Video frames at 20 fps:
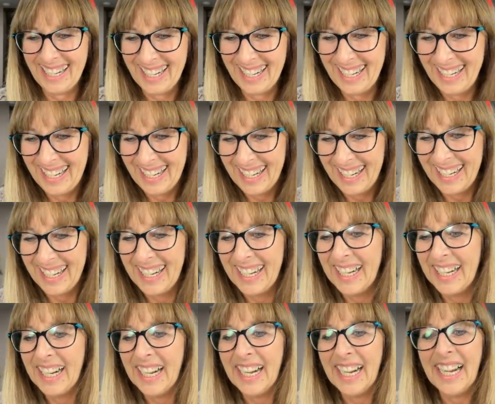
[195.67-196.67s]
We'll uh, be
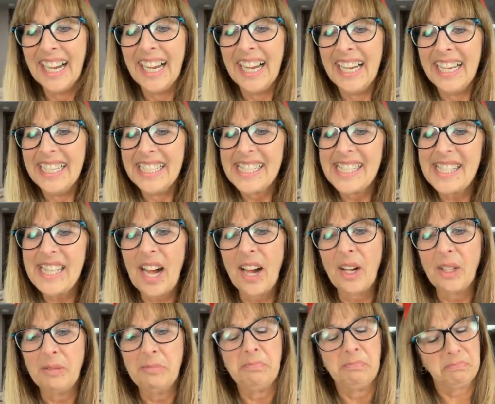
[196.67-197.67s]
back.
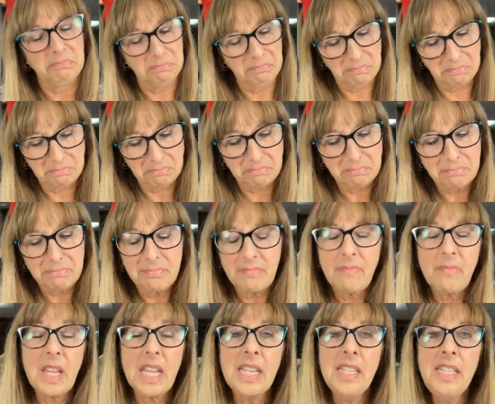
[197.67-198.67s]
So.
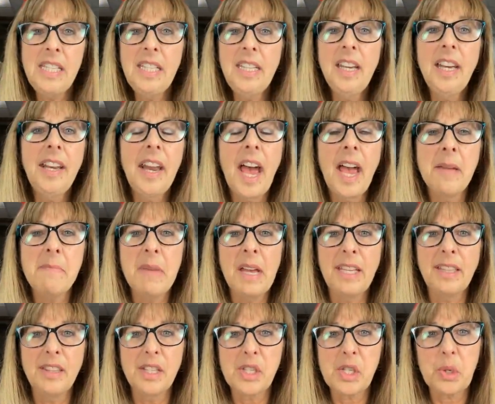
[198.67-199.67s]
Dina and I
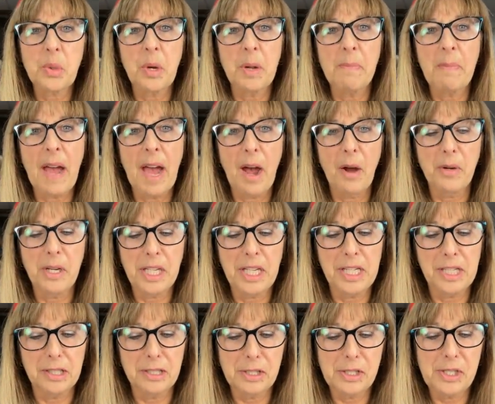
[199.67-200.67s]
made the trip out
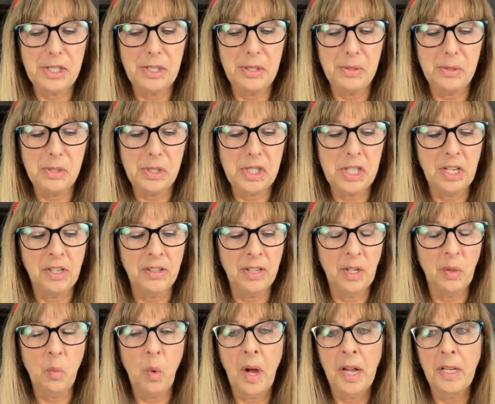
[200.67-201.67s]
here to
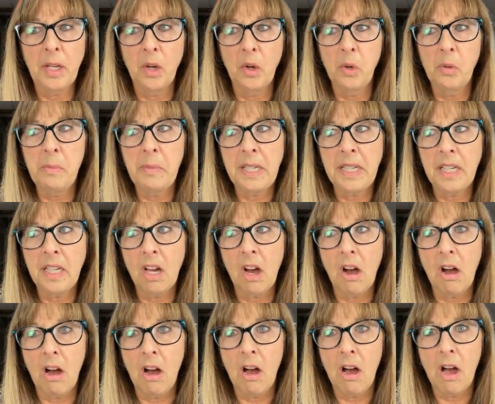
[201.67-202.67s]
Sheridan, Wyoming
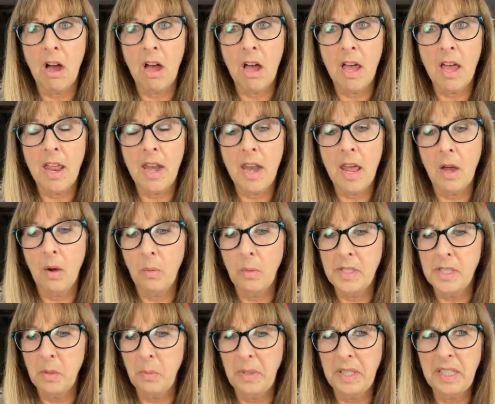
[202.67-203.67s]
on, when
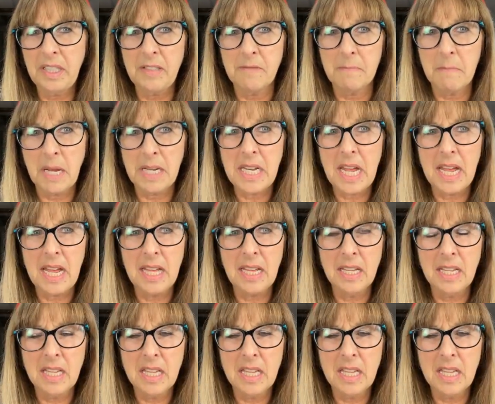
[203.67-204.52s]
did we leave? Monday?